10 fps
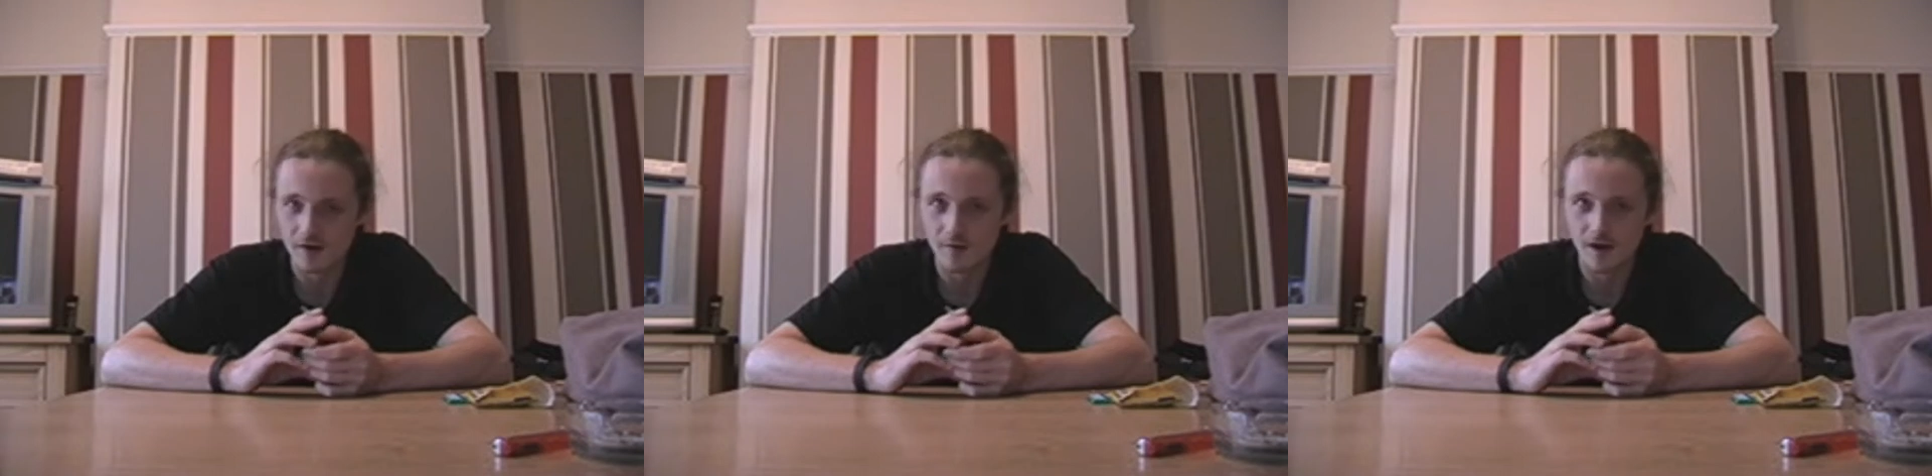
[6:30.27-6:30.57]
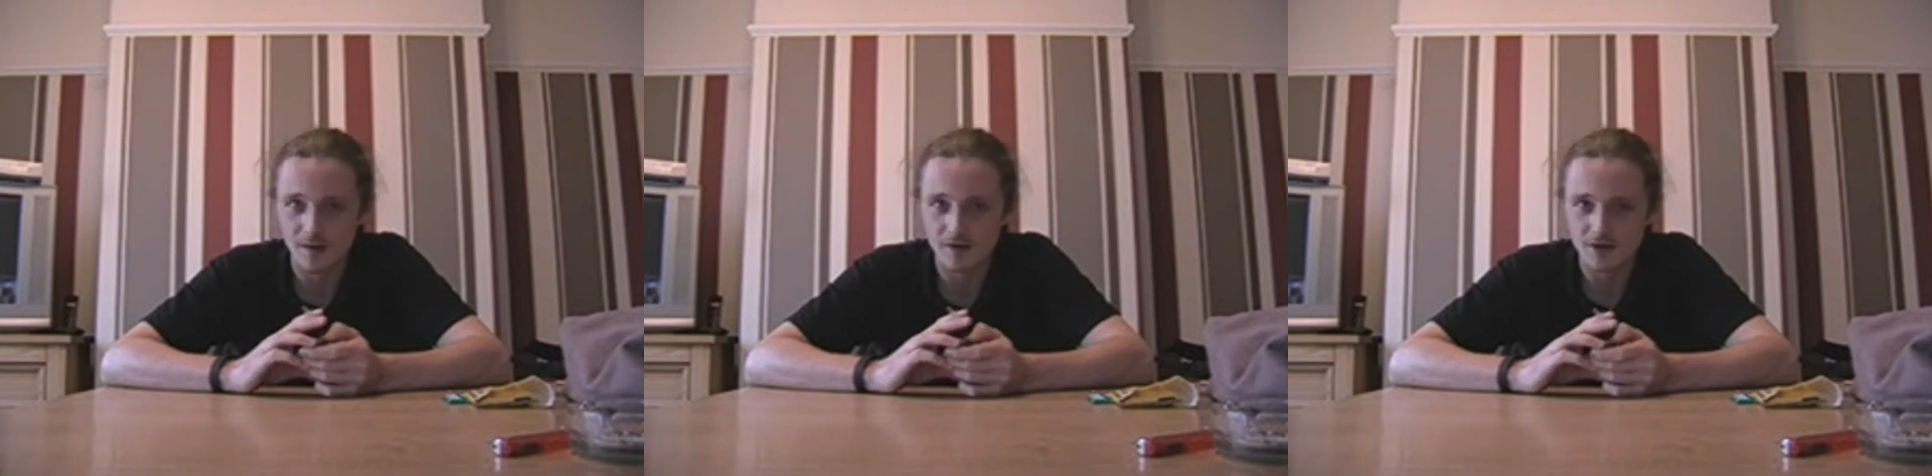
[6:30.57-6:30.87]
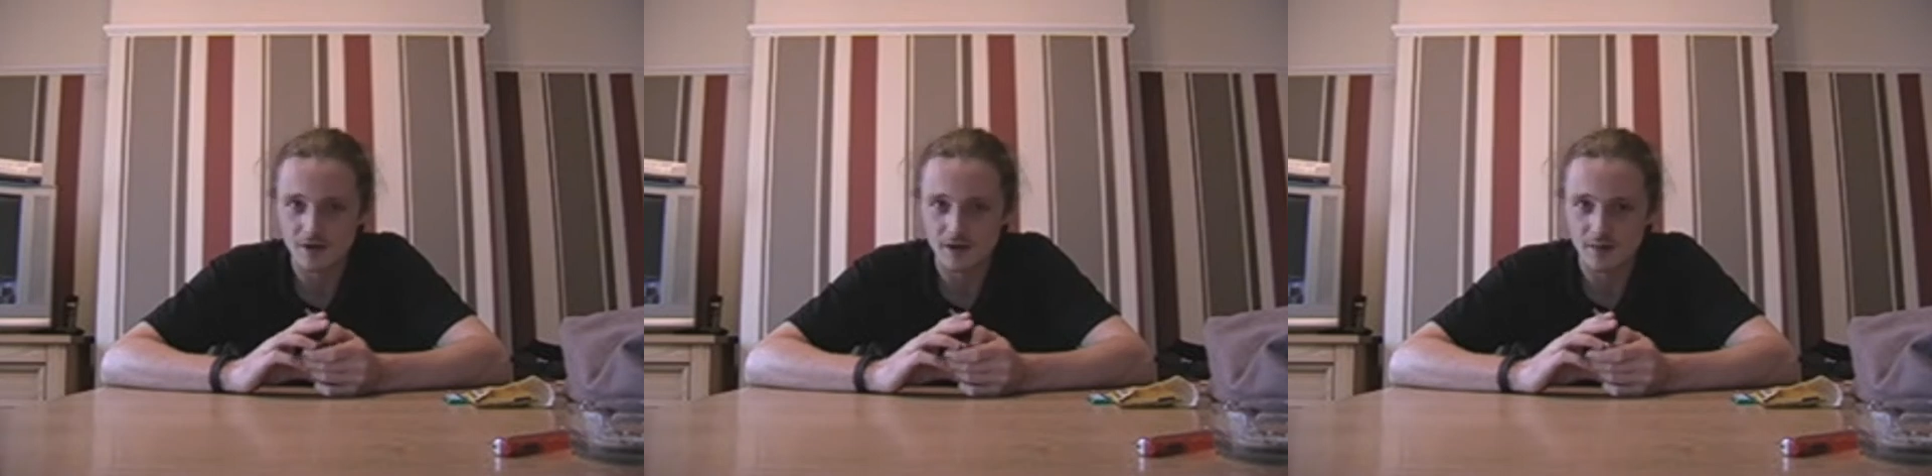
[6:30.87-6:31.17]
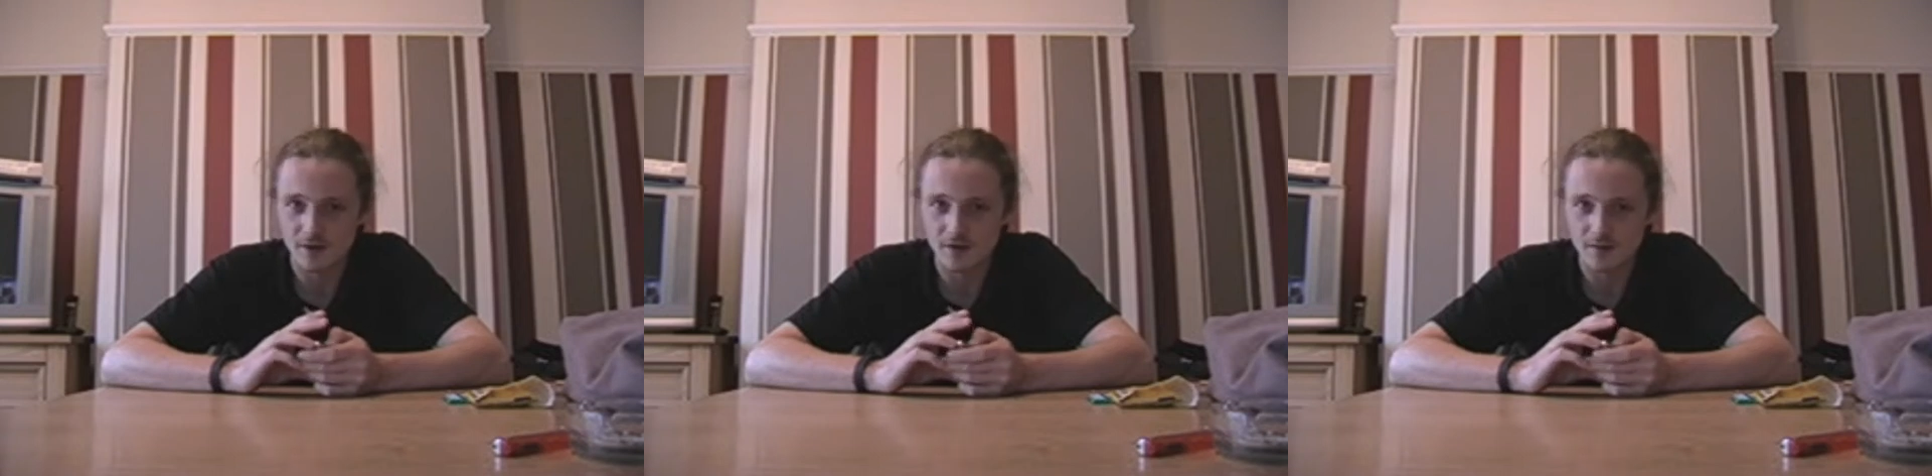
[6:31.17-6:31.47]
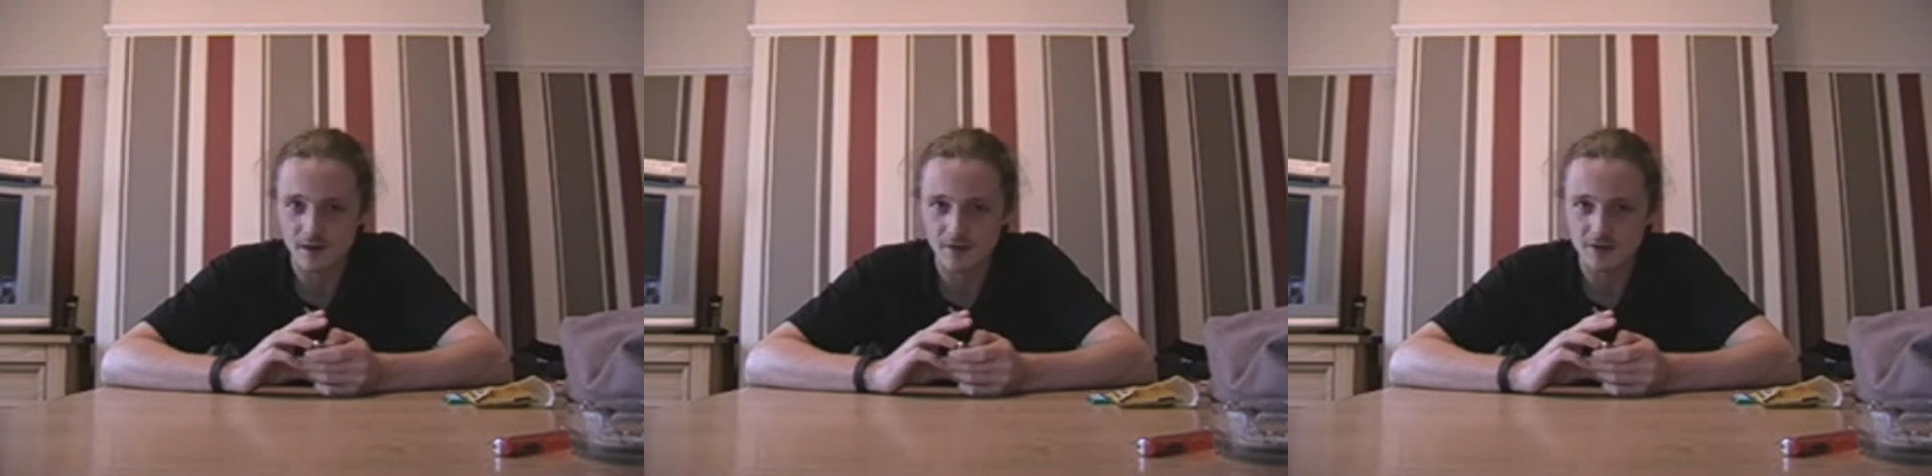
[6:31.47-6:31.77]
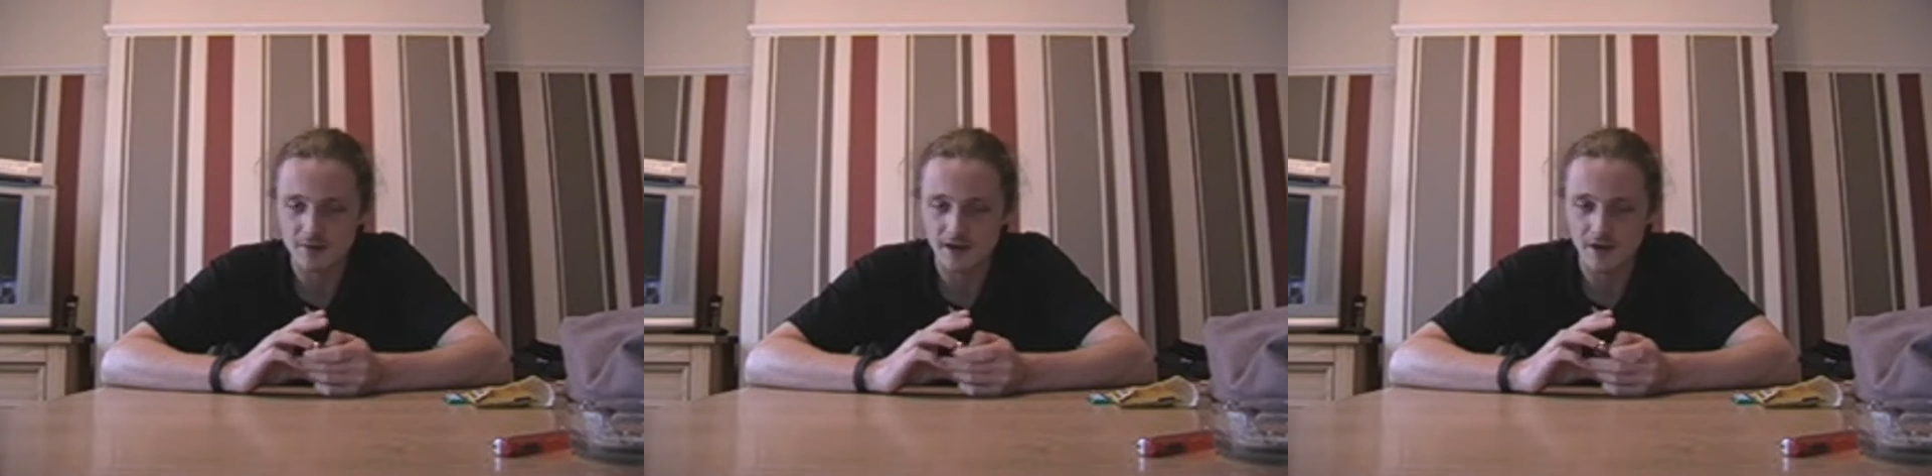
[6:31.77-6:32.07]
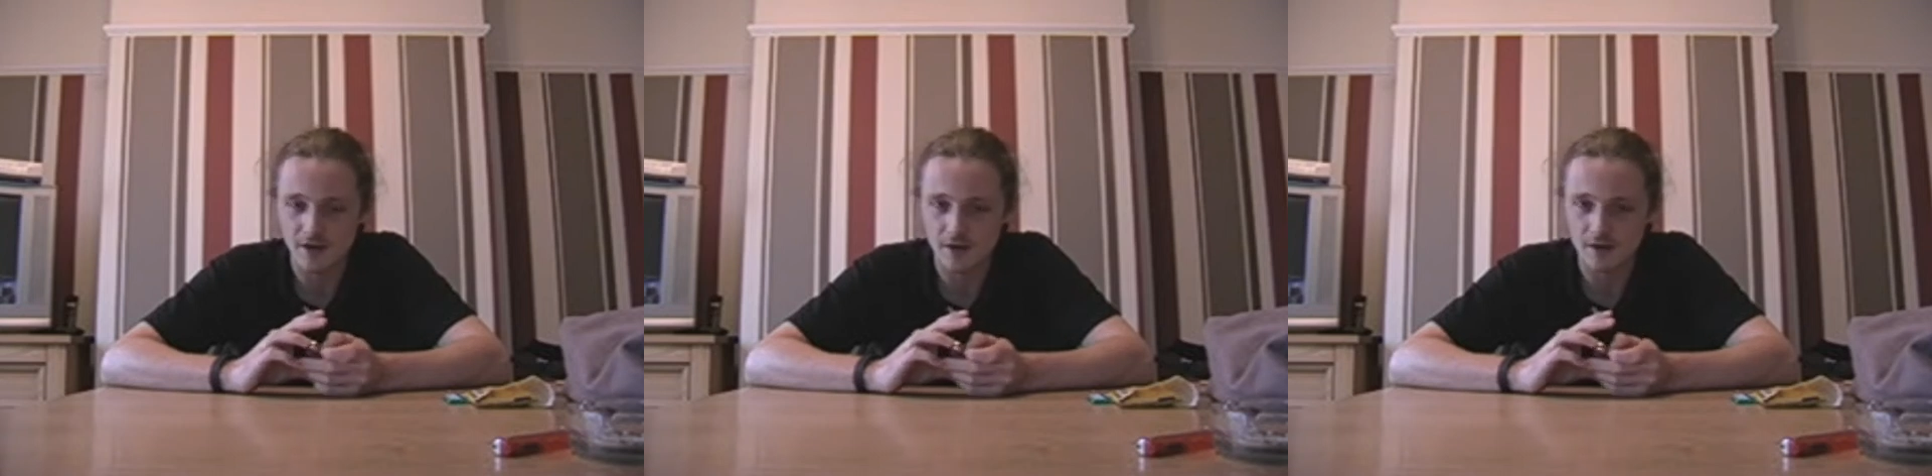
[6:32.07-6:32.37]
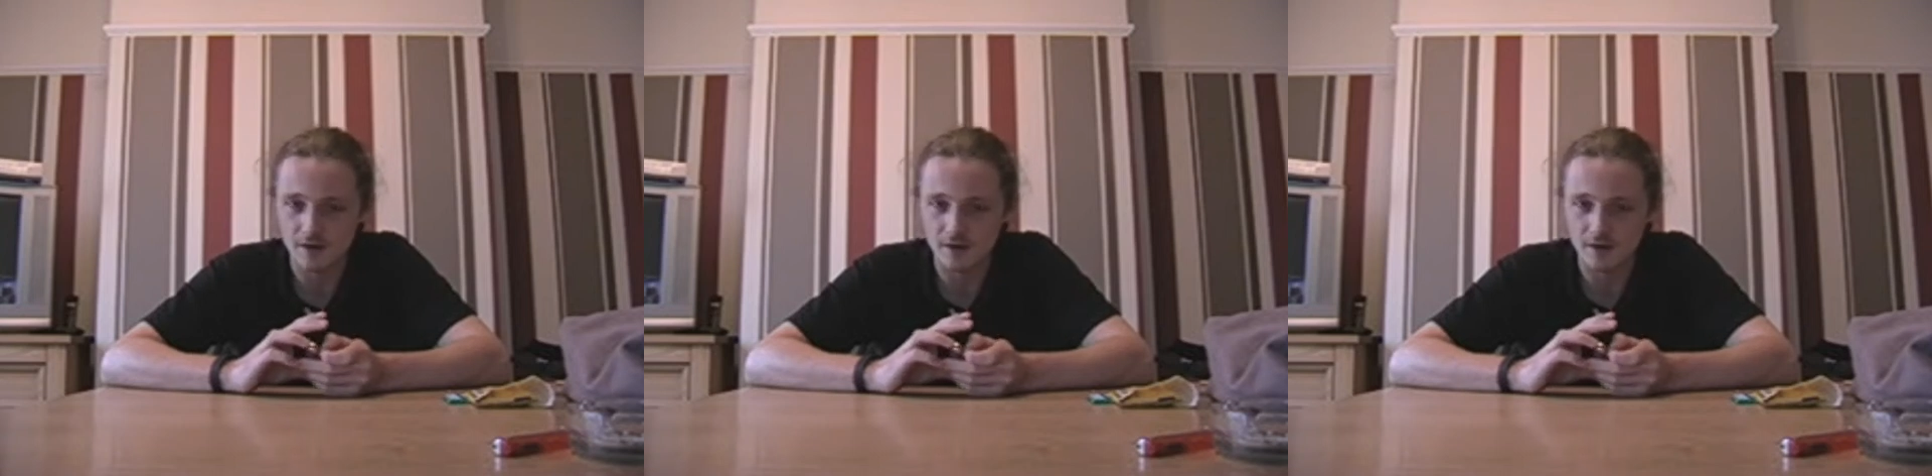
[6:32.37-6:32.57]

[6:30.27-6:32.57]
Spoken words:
what I was doing and what I was about. She might not,